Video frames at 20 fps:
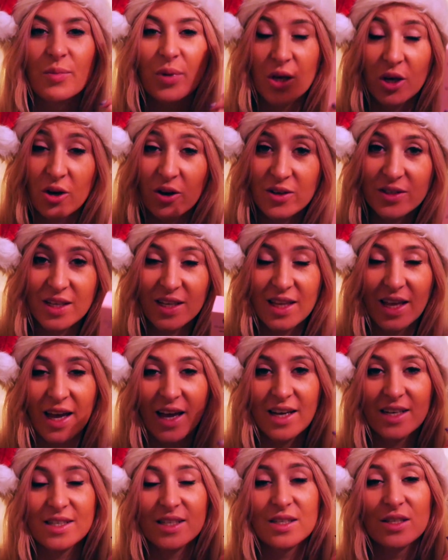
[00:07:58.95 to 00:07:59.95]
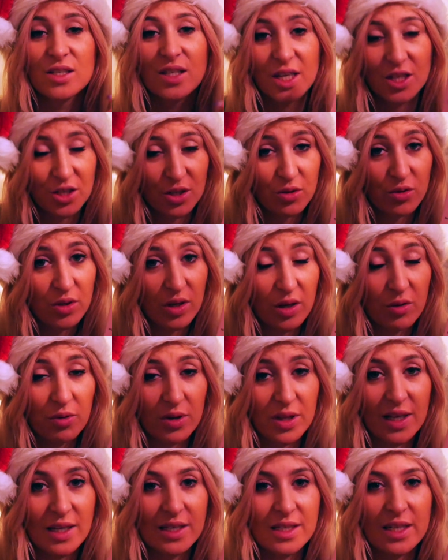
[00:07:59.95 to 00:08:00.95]
because it has such a good
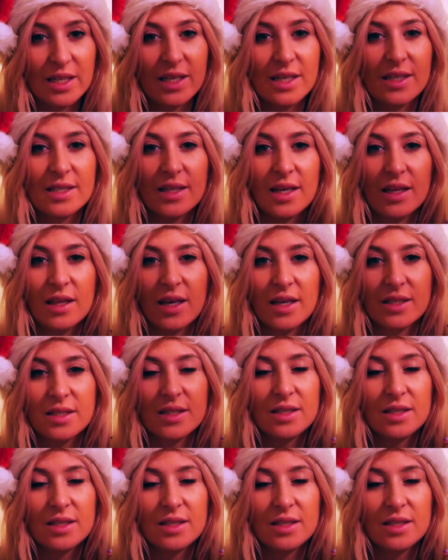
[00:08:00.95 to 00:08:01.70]
ingredients list, it has